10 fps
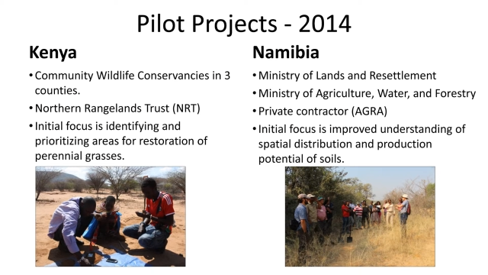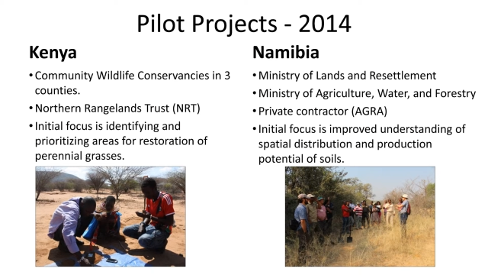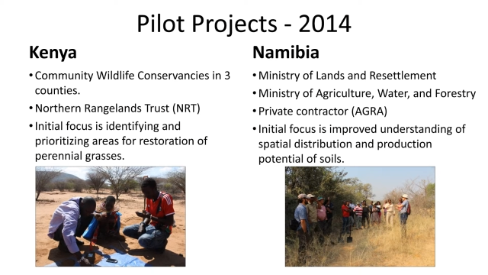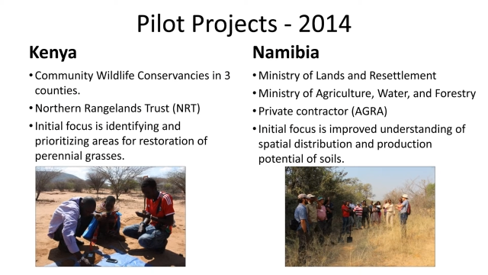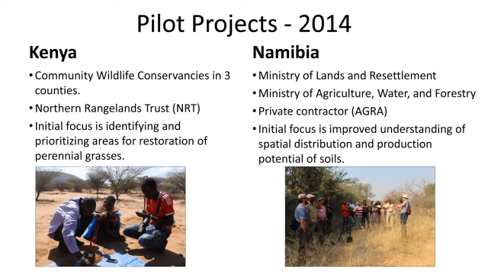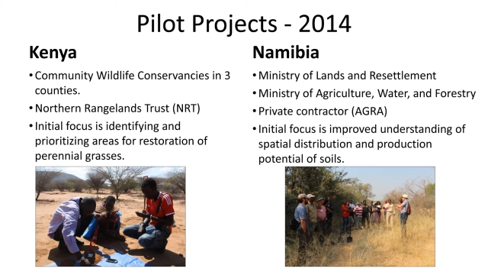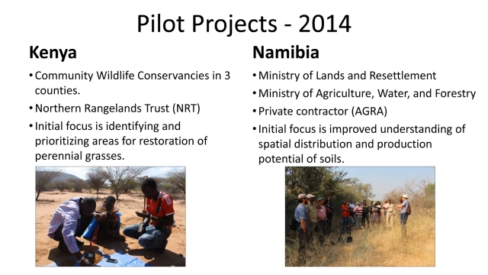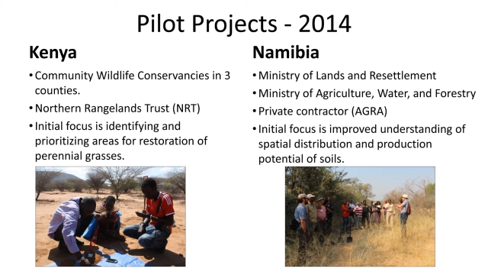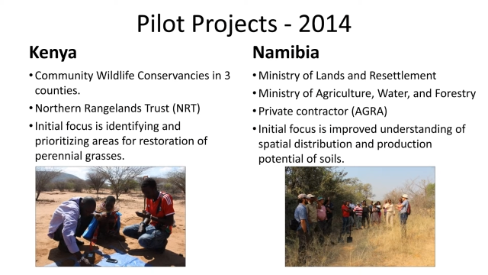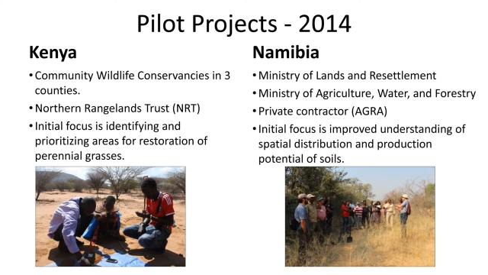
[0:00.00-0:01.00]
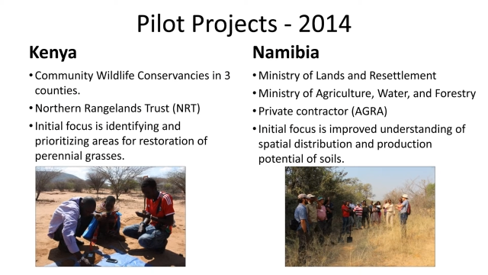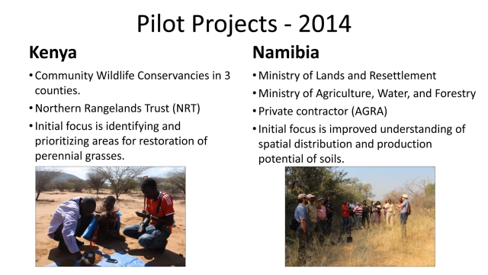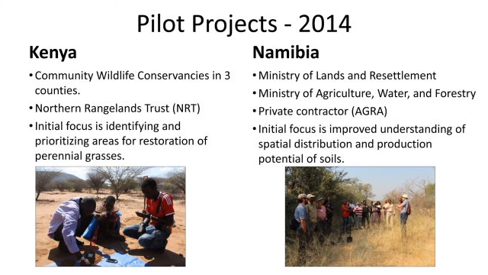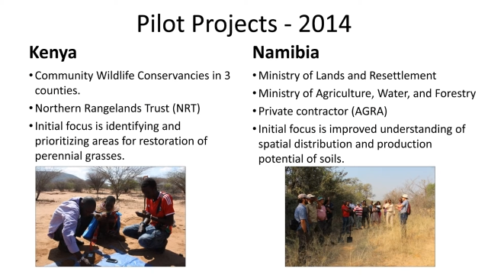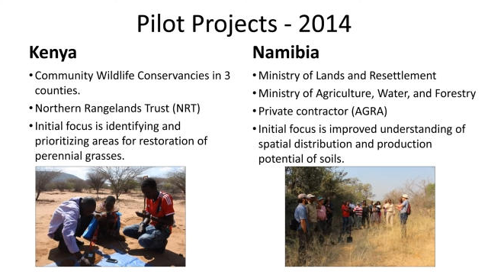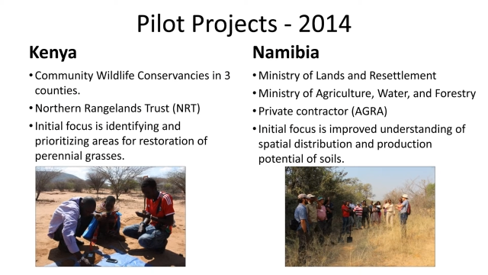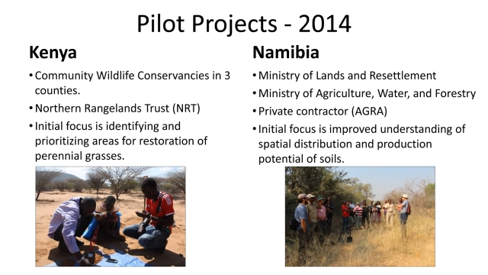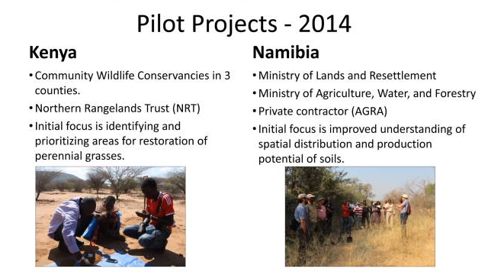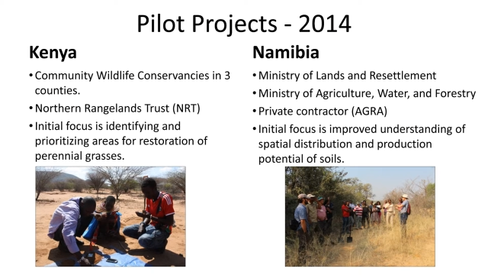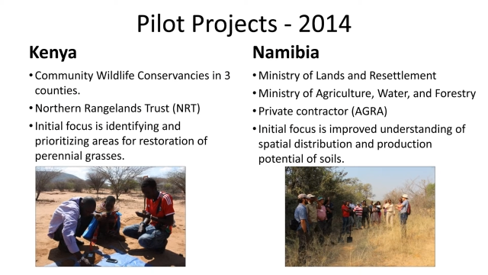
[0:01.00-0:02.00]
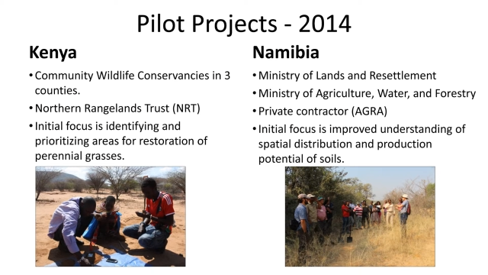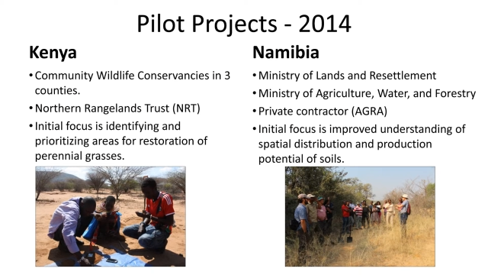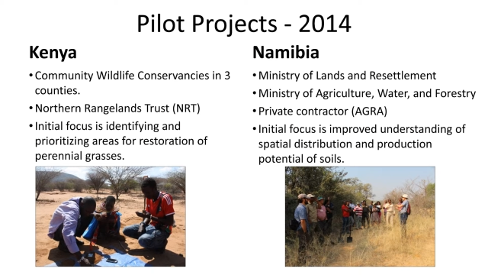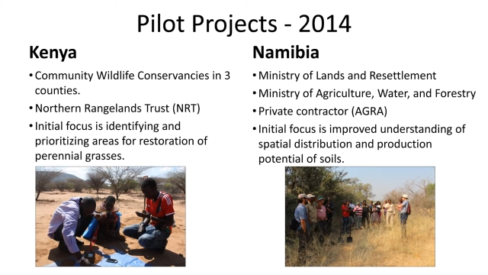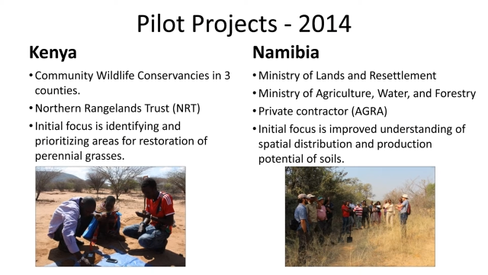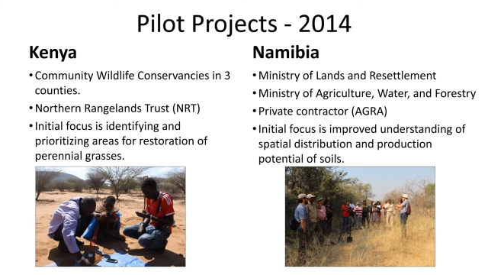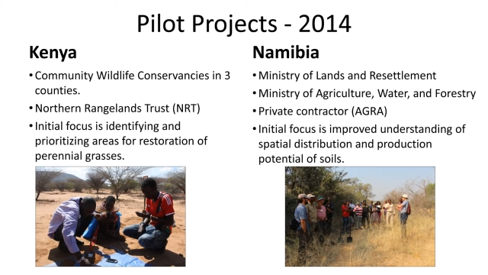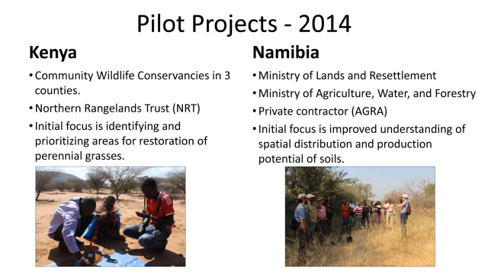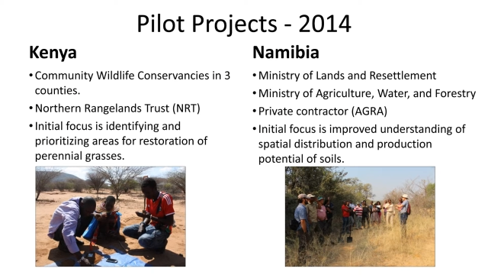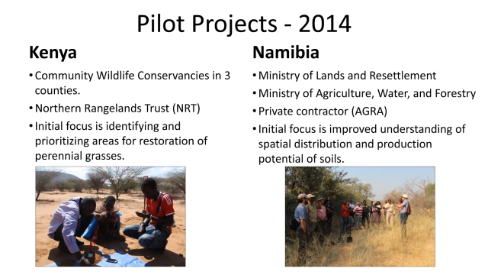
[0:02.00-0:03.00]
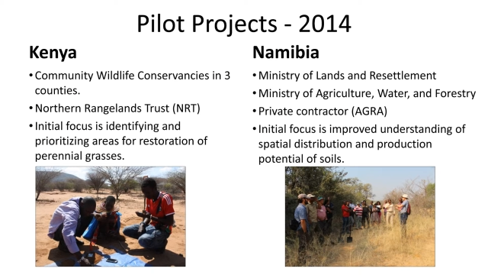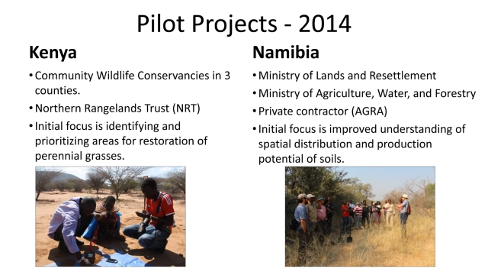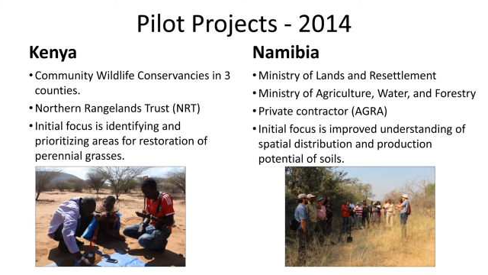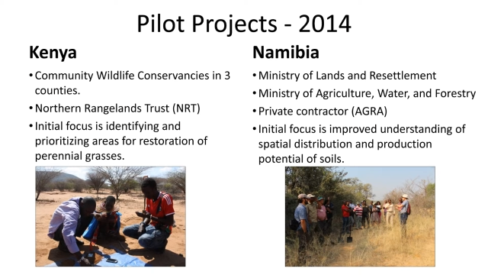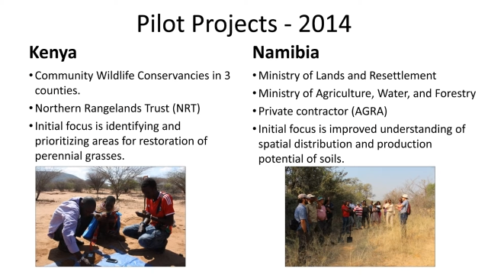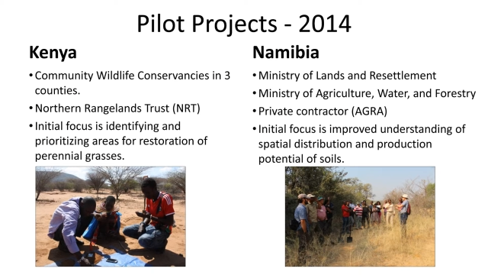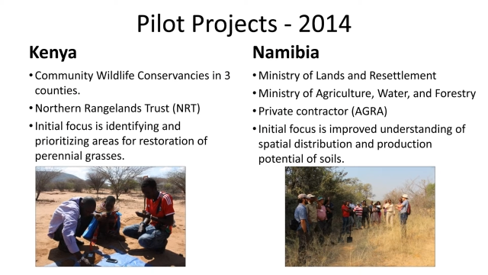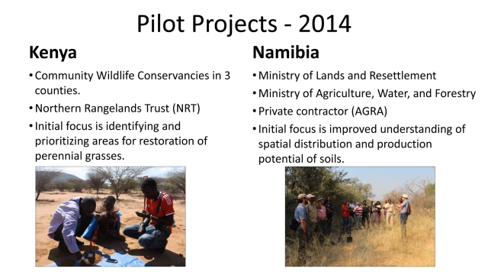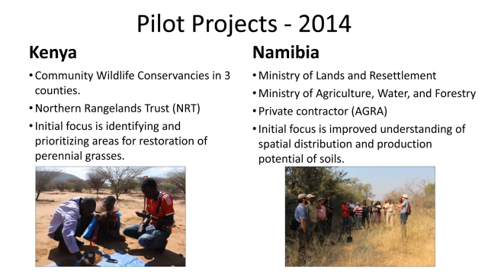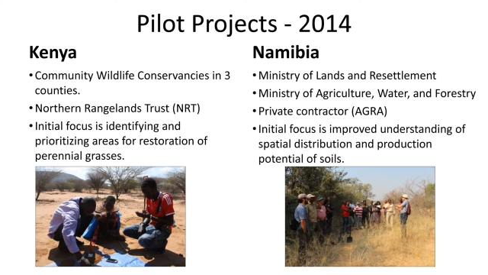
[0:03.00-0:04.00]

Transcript: No face is visible, so there are no lips to read.